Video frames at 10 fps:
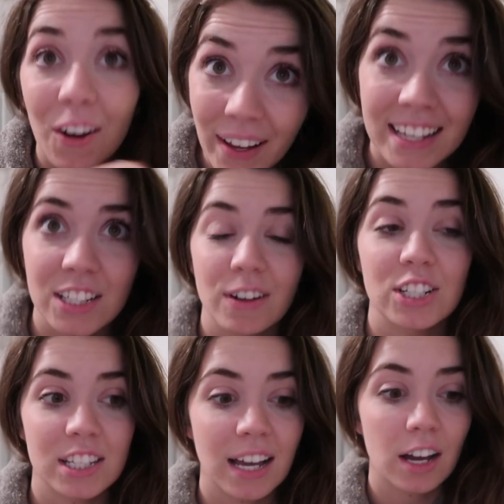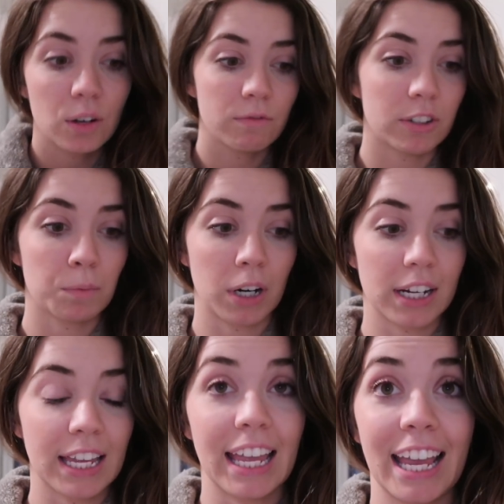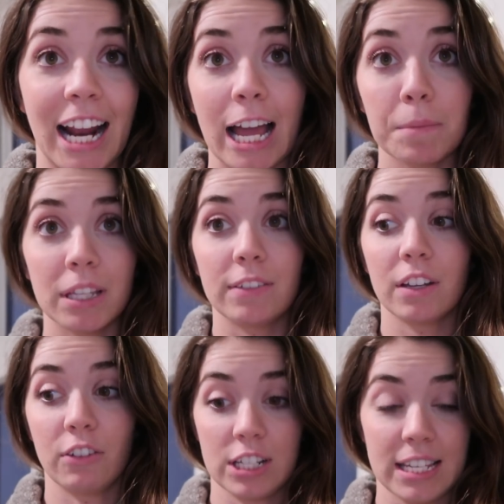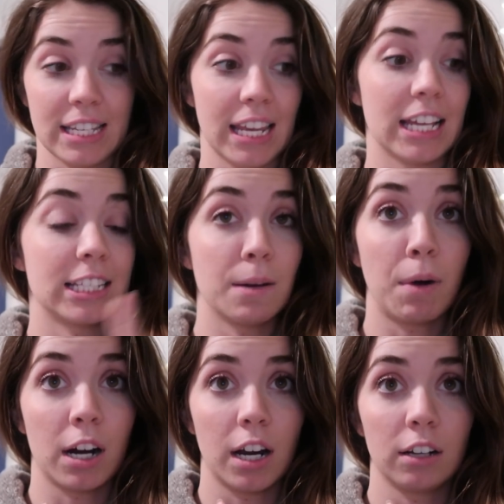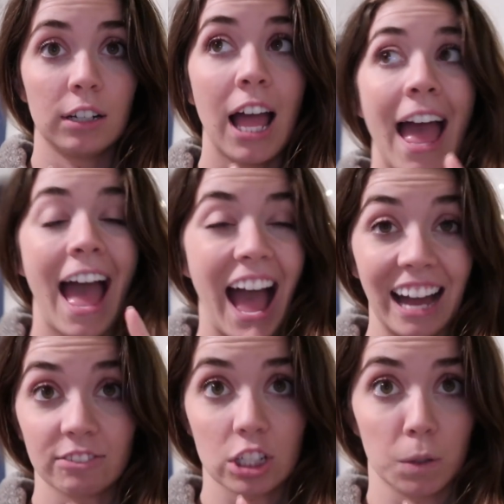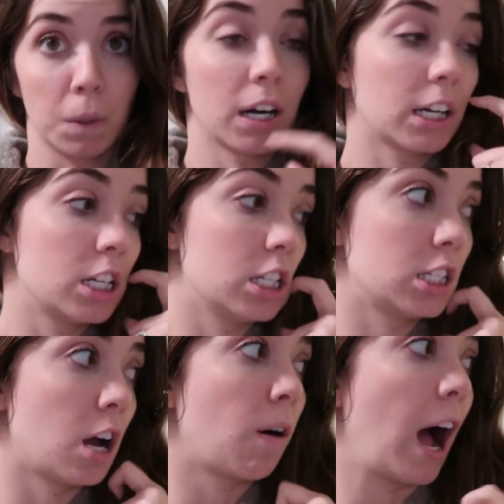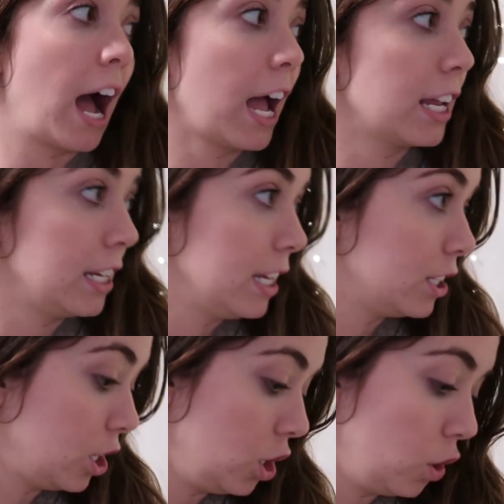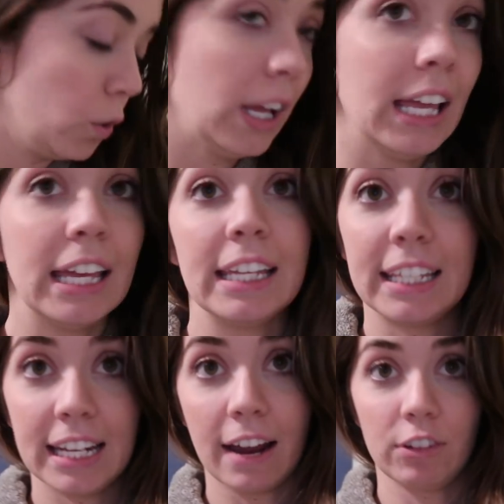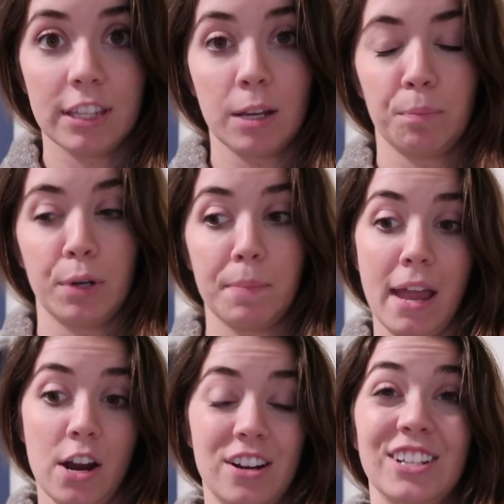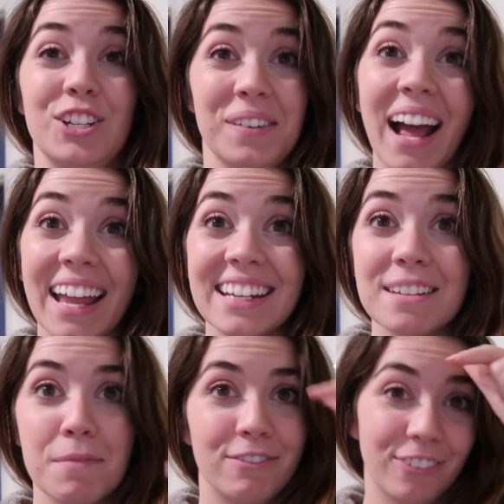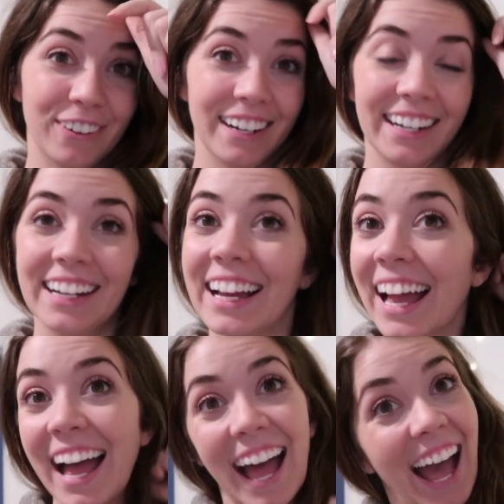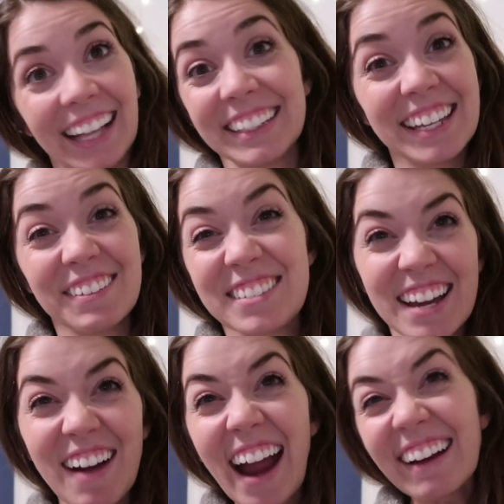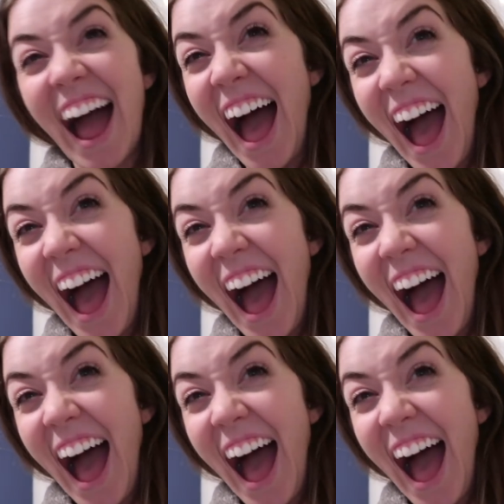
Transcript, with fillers: Okay, so I just got home from work and I'm leaving for Disney tomorrow after work. So I need to get everything prepared tonight before I leave tomorrow.